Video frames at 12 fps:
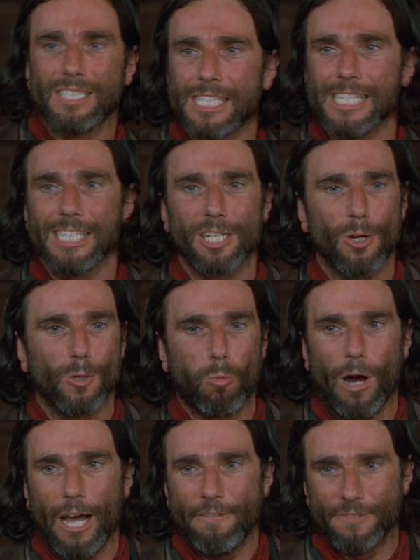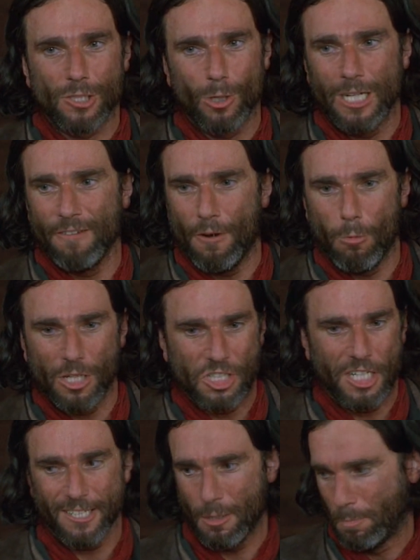dear good wife, saw her for what
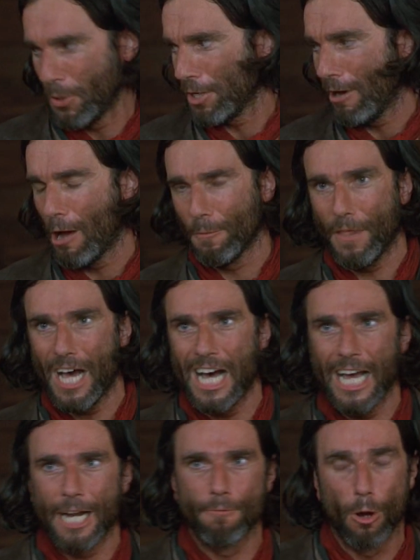she is and put her out on the high